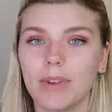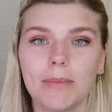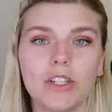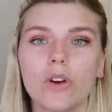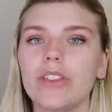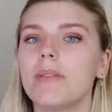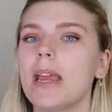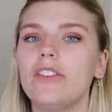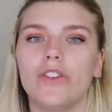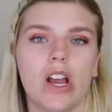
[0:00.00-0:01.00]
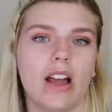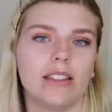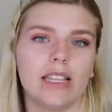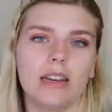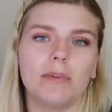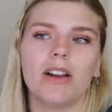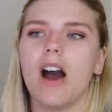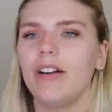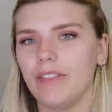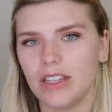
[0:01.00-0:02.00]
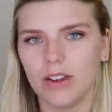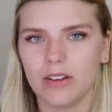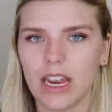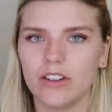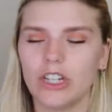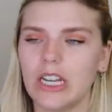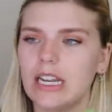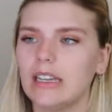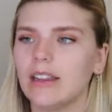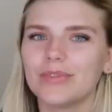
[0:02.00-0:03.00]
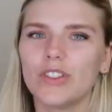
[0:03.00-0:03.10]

Maybe join their Patreon, send them a coffee donation,